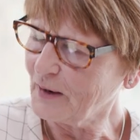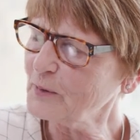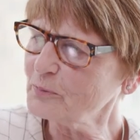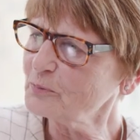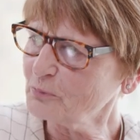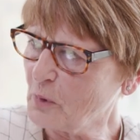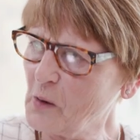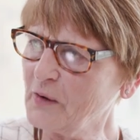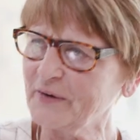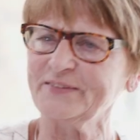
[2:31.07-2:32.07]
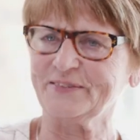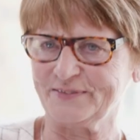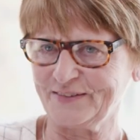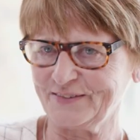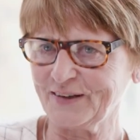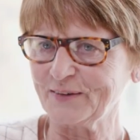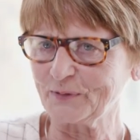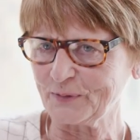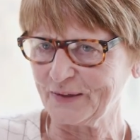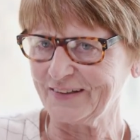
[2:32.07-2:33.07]
I'm part of this
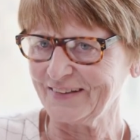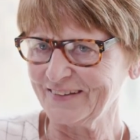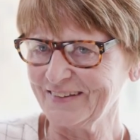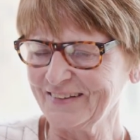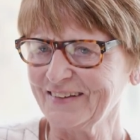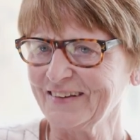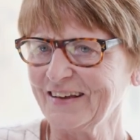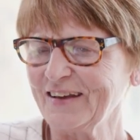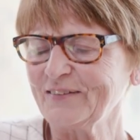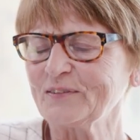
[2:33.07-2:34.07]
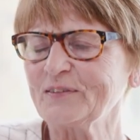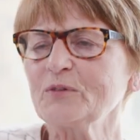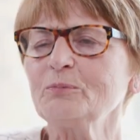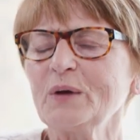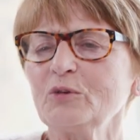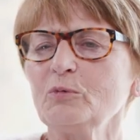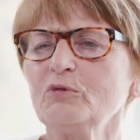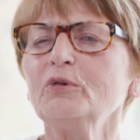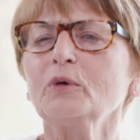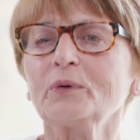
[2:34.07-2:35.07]
country, and that makes me
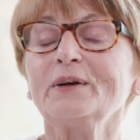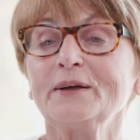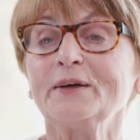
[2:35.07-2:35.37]
feel really